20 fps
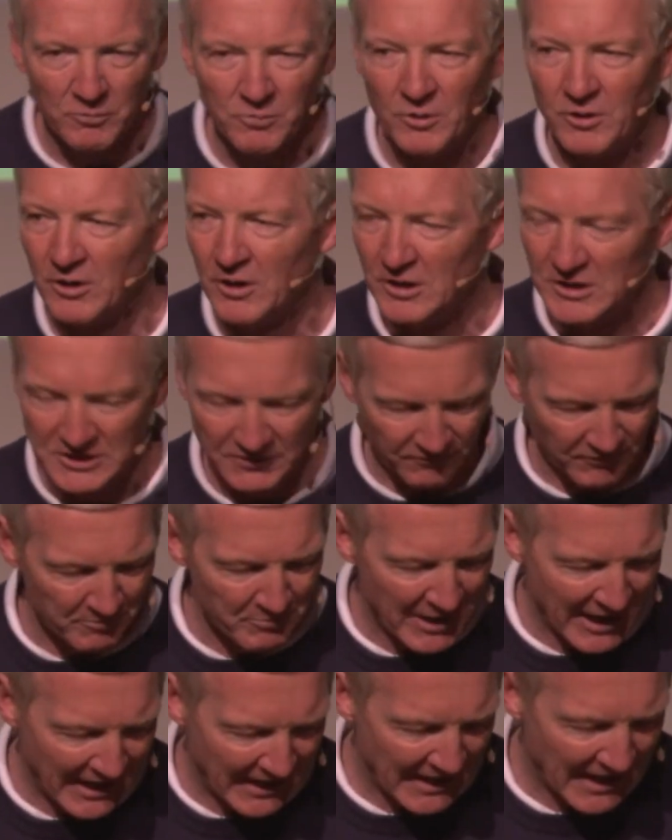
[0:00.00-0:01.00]
words from
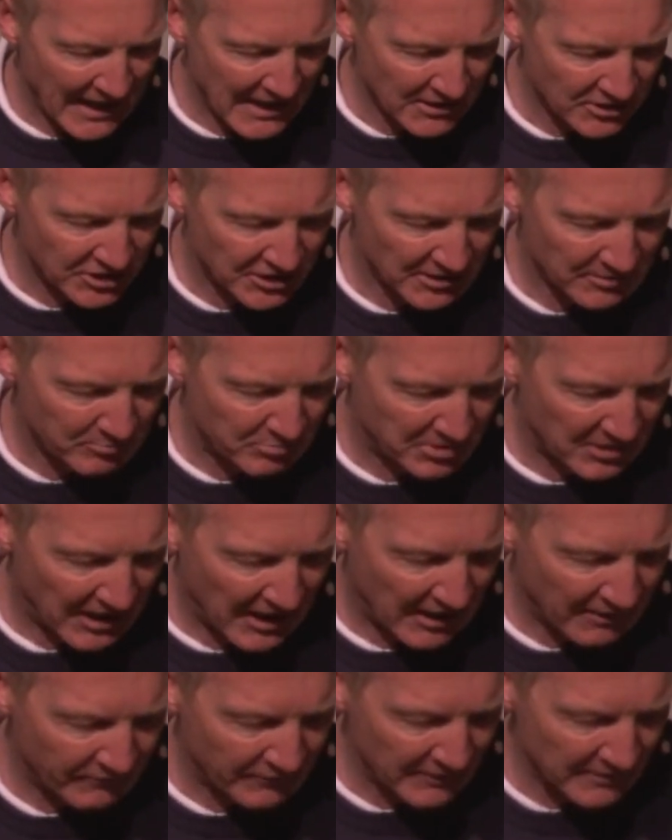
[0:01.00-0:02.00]
that ancient
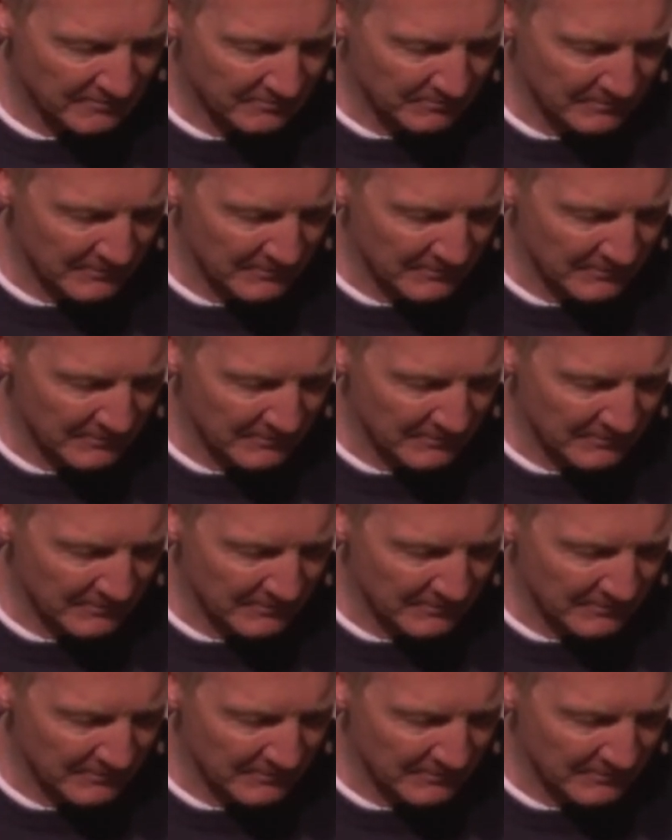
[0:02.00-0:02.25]
prophet.